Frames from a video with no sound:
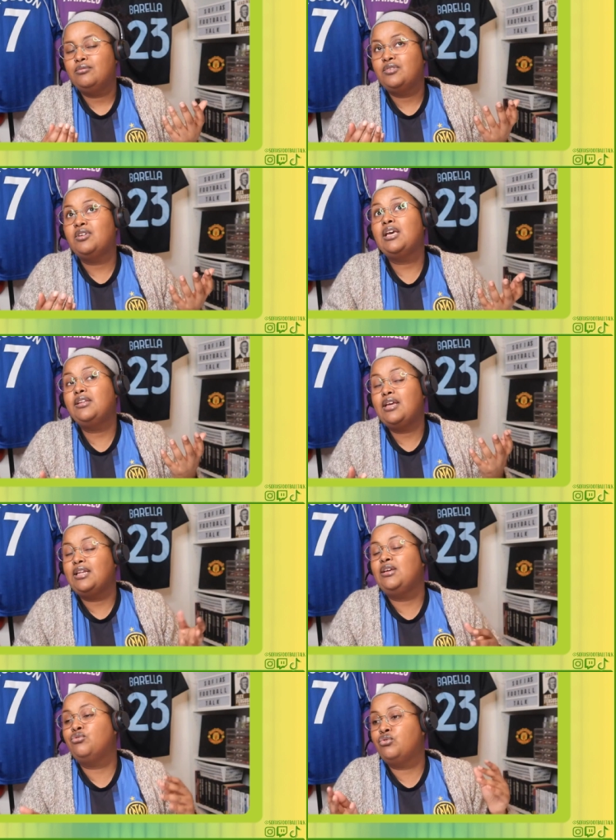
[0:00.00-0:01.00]

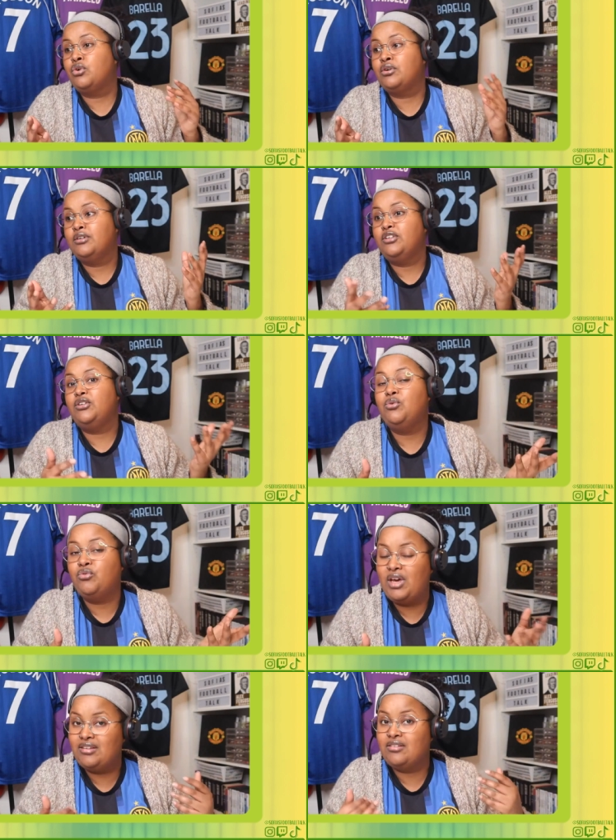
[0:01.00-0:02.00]
technically for
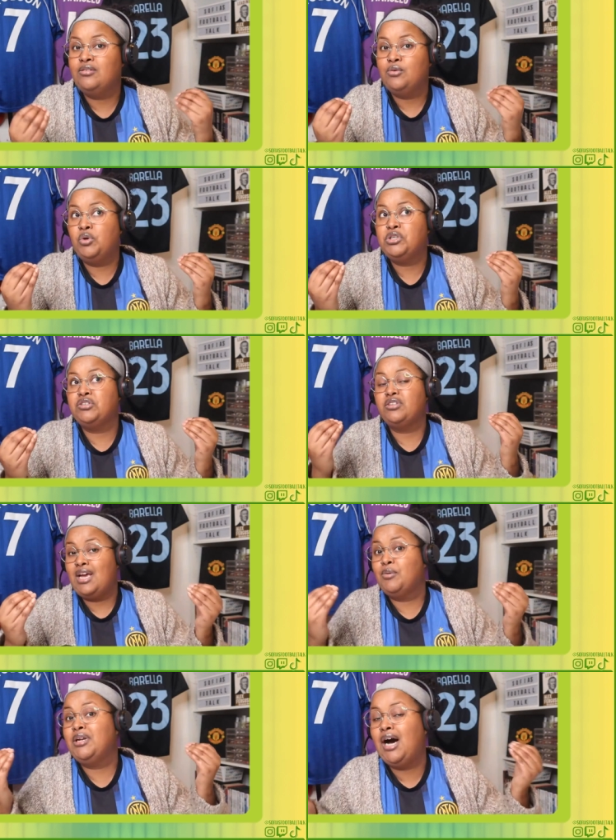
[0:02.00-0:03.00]
Juve, which is
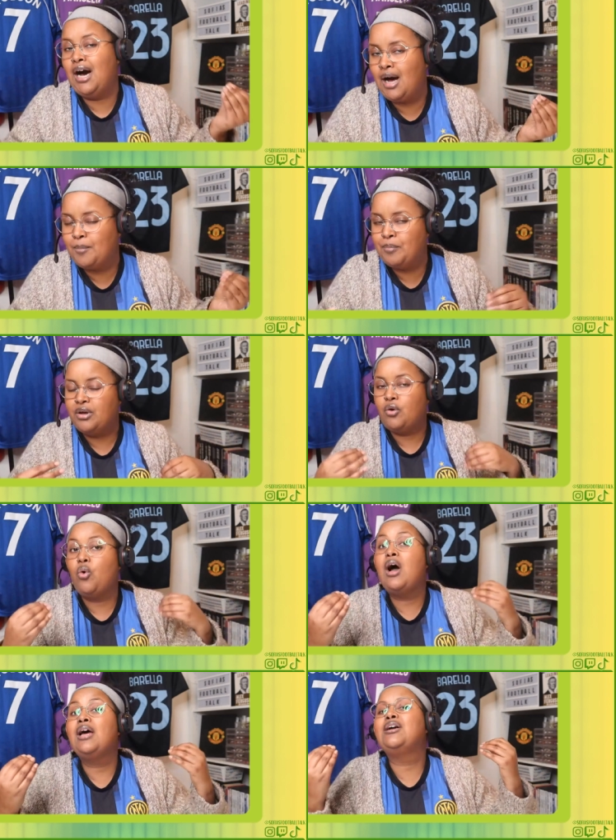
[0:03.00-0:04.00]
now an up,
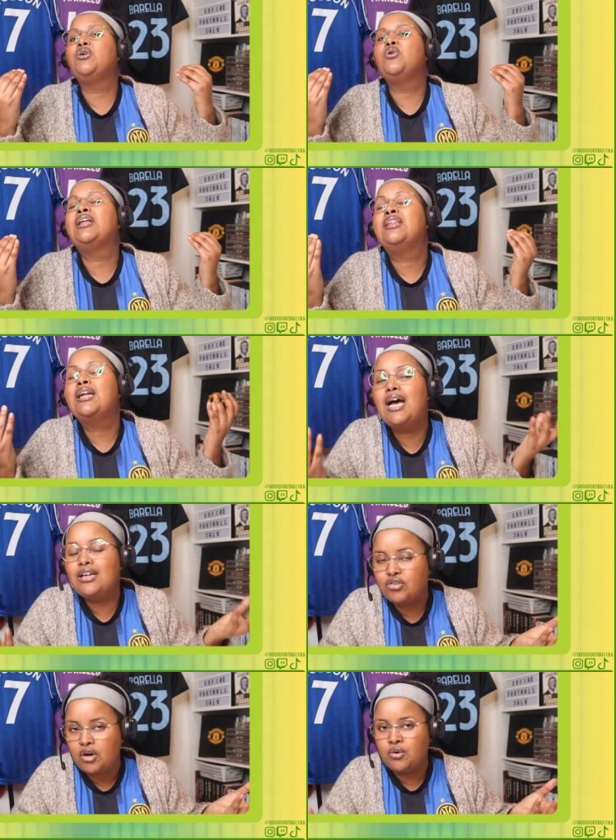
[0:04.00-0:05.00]
Juan
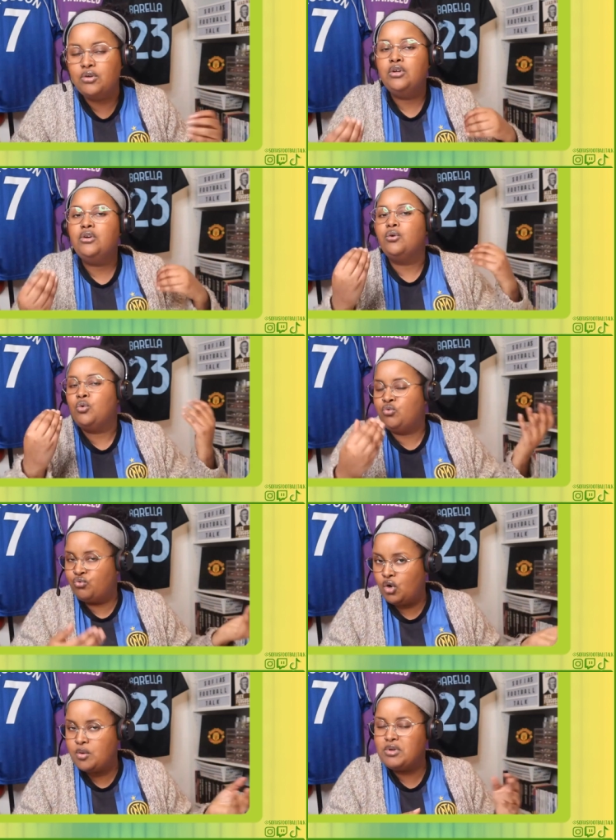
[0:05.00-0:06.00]
Cuadrado, who
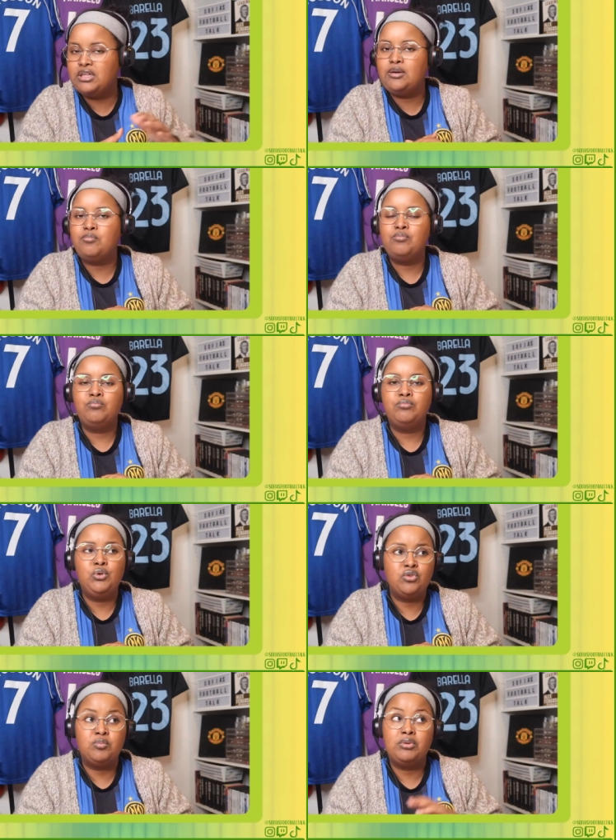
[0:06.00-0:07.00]
formerly
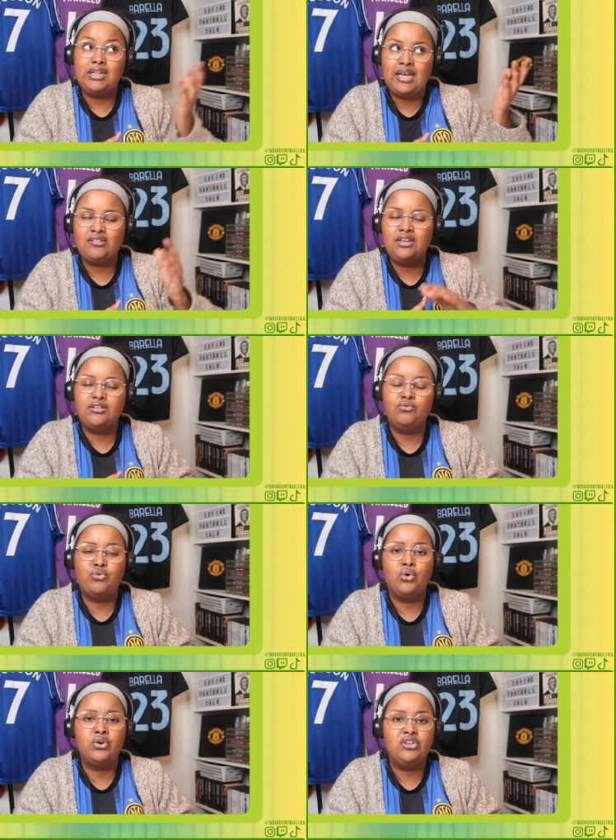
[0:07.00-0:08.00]
used to play last season
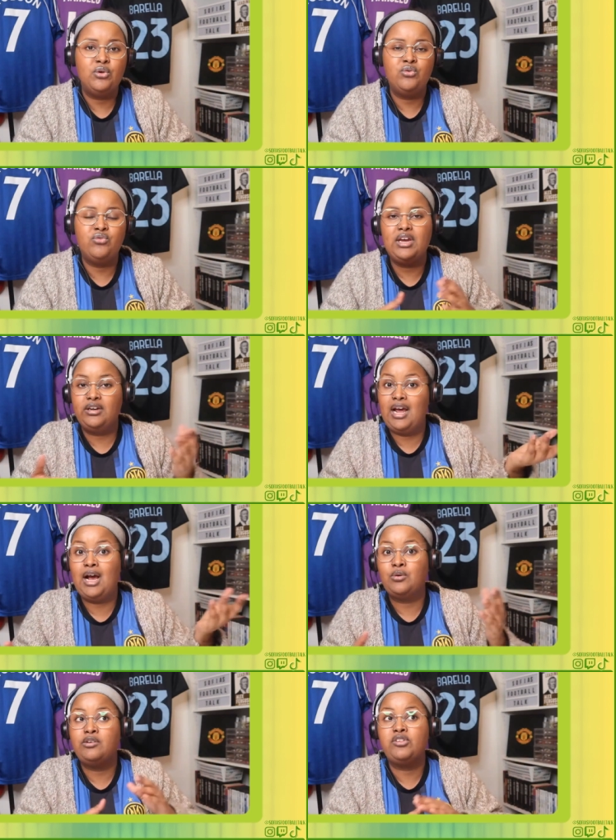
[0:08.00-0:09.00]
for Juve,
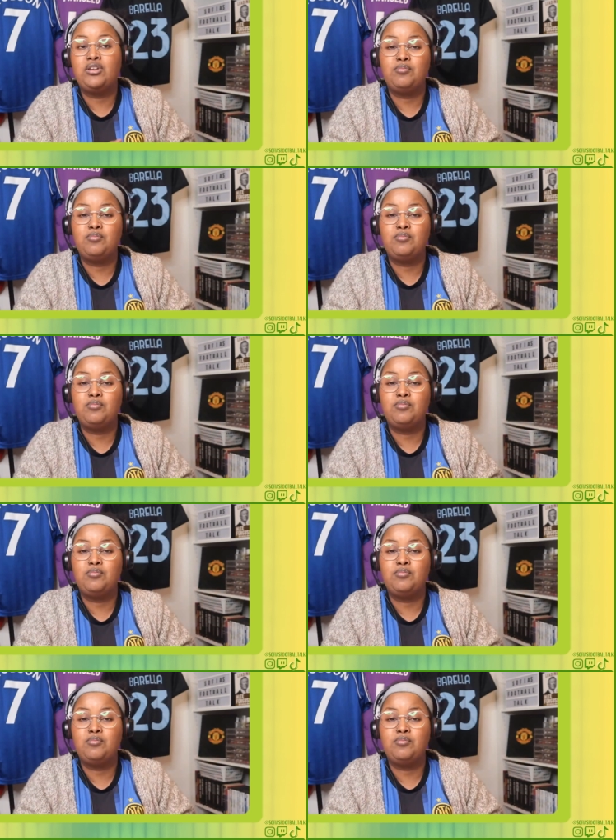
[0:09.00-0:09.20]
now obviously